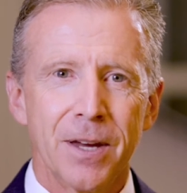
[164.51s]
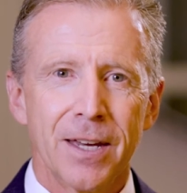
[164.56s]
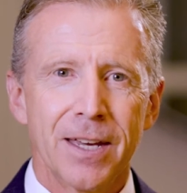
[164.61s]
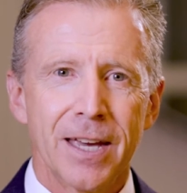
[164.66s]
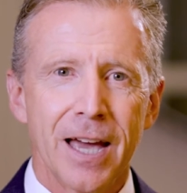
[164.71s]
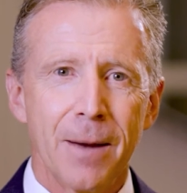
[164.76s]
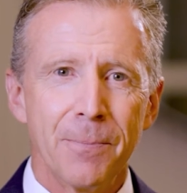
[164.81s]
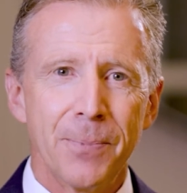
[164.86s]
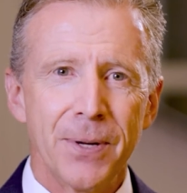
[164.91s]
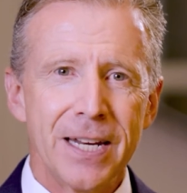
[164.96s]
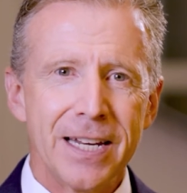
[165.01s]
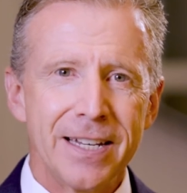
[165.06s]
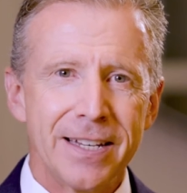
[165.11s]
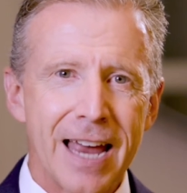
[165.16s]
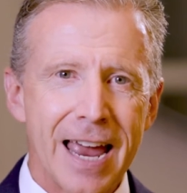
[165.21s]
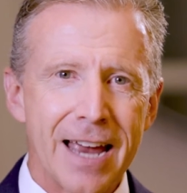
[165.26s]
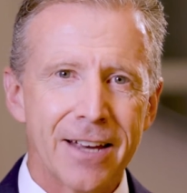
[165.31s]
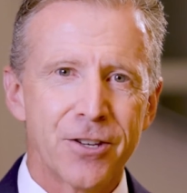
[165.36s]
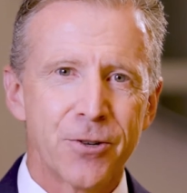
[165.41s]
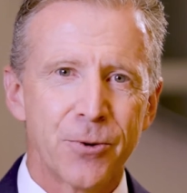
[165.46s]
company
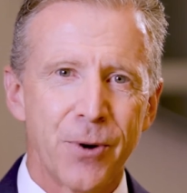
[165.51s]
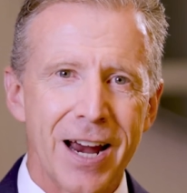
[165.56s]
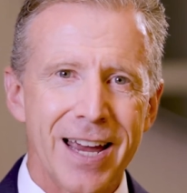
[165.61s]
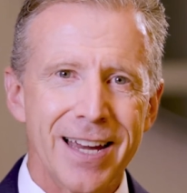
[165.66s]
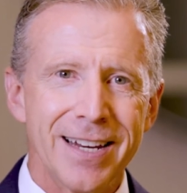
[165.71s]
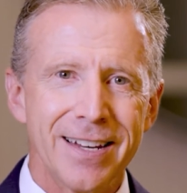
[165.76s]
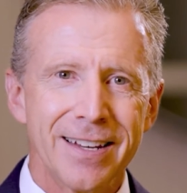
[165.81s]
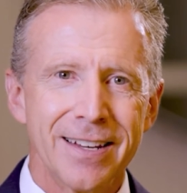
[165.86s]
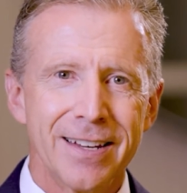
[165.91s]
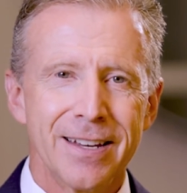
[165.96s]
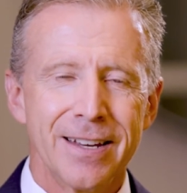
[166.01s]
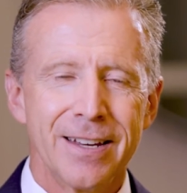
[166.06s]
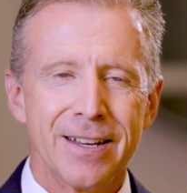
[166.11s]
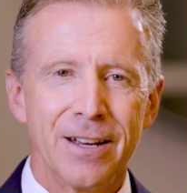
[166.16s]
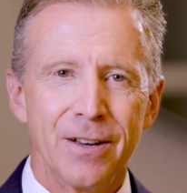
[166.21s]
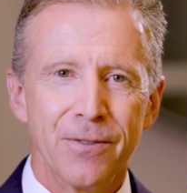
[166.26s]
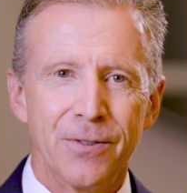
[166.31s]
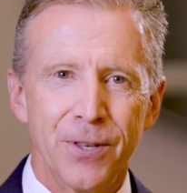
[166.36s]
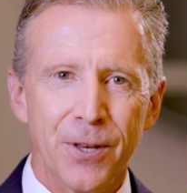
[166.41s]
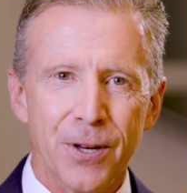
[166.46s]
tax rate
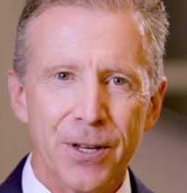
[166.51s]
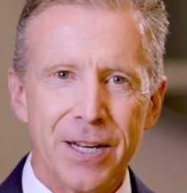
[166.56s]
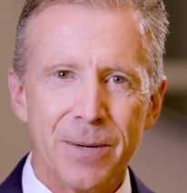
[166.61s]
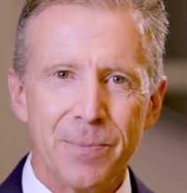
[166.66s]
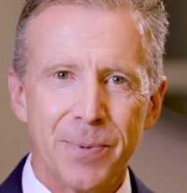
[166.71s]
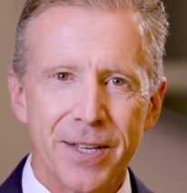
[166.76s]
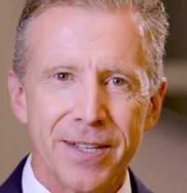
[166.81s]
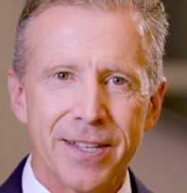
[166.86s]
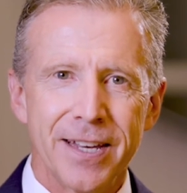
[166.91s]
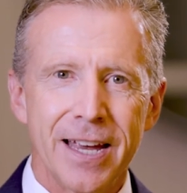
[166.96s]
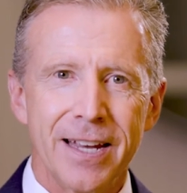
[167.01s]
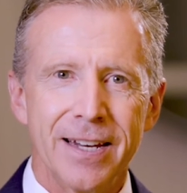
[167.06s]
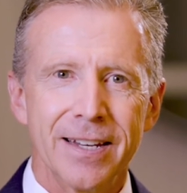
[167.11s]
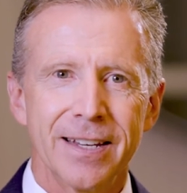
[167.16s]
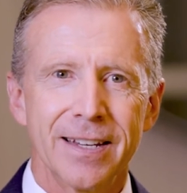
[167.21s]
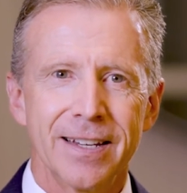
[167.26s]
of 30%.